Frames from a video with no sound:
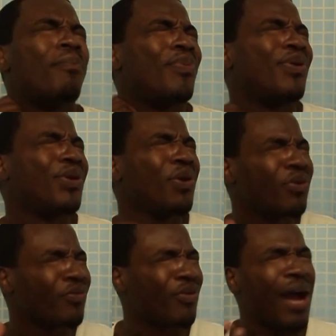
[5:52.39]

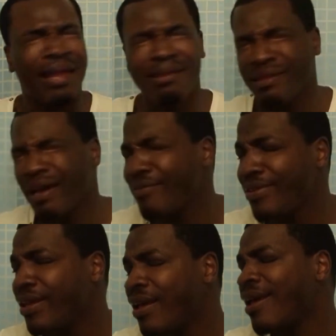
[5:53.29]
beautiful. I
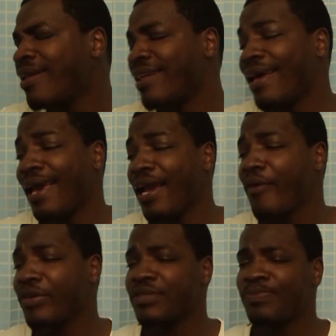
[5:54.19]
loved it. The
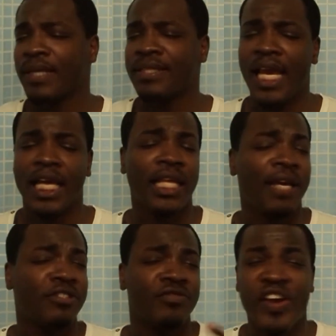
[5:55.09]
hair was spectacular.
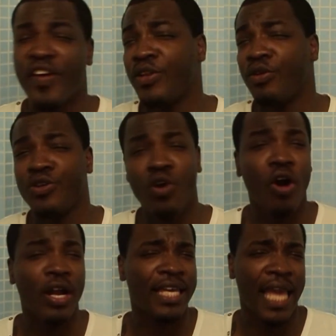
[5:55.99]
It was very New
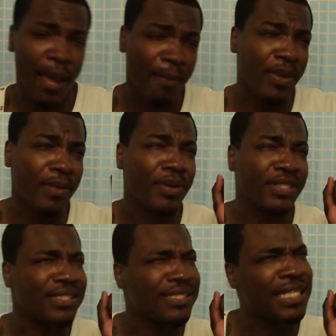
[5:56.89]
York, campy,
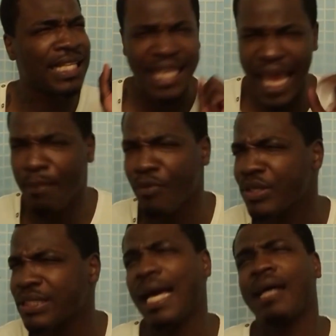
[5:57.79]
but
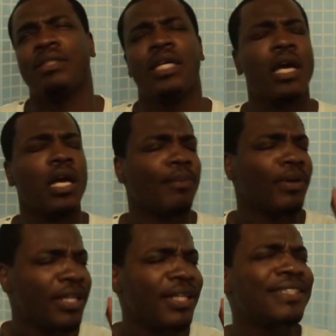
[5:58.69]
glamorous.
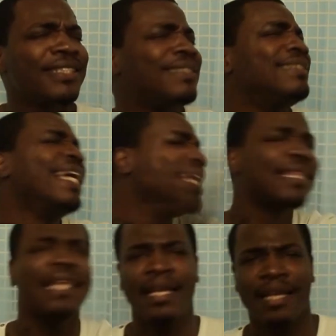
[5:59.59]
Manila just did
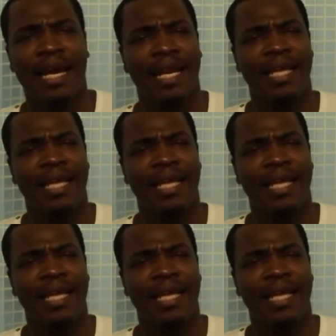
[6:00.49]
the thing tonight,